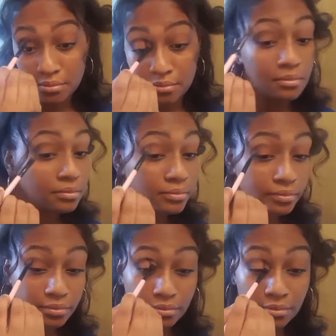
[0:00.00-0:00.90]
and I'm
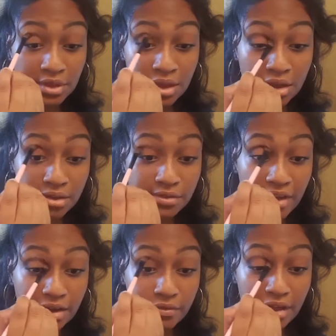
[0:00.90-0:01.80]
blending out my
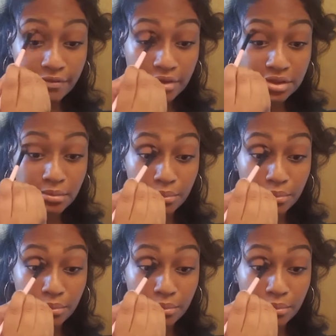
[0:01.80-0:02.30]
crease line.